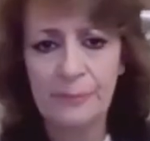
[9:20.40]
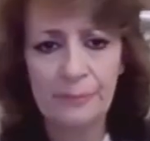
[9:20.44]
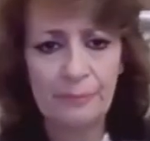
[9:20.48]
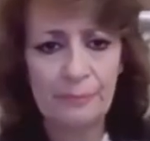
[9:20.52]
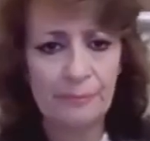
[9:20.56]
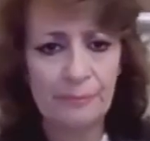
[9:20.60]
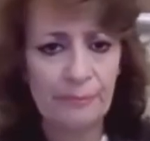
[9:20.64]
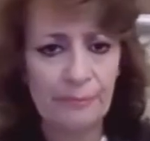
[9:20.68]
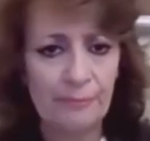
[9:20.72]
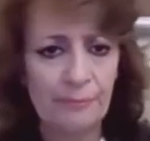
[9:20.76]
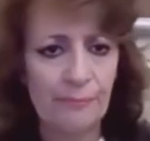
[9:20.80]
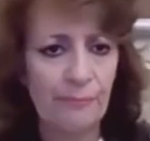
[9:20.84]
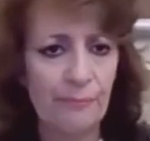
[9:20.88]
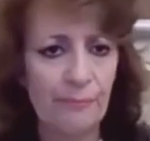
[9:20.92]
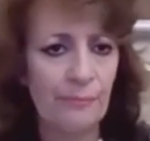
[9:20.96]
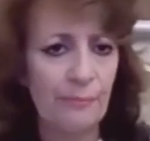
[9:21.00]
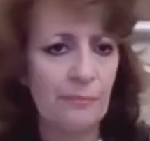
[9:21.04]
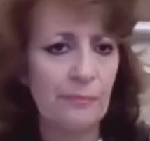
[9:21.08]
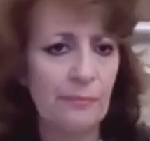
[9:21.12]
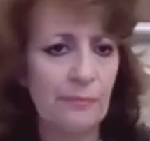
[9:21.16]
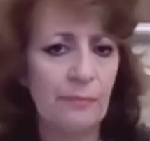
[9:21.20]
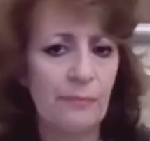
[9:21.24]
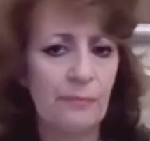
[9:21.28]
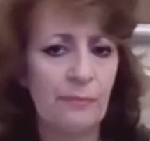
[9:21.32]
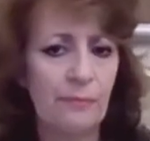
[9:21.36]

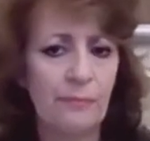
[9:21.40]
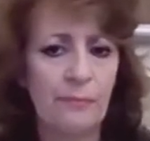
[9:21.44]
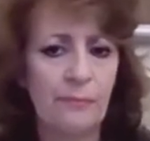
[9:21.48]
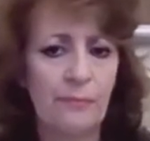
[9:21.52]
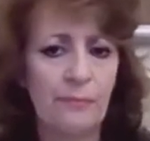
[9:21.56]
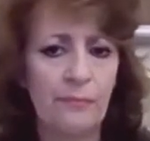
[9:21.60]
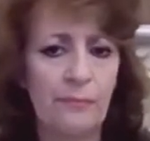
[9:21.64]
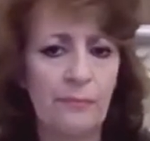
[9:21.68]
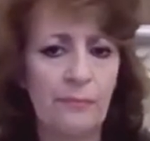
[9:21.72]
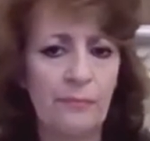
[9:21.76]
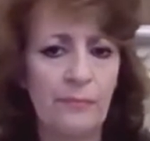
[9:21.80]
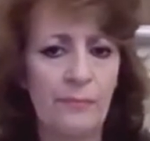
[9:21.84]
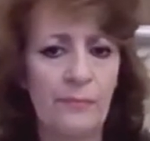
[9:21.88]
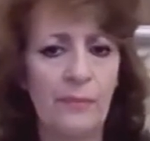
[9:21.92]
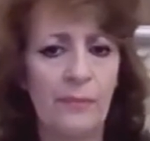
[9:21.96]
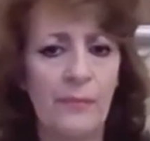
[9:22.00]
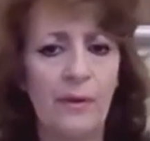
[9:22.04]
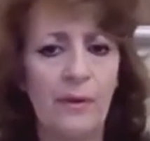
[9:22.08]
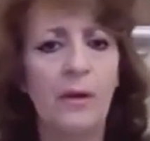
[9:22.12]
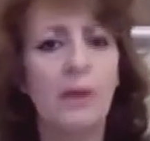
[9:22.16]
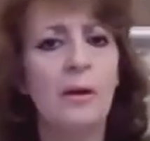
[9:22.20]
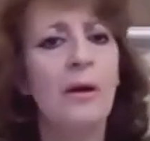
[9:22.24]
[no speech]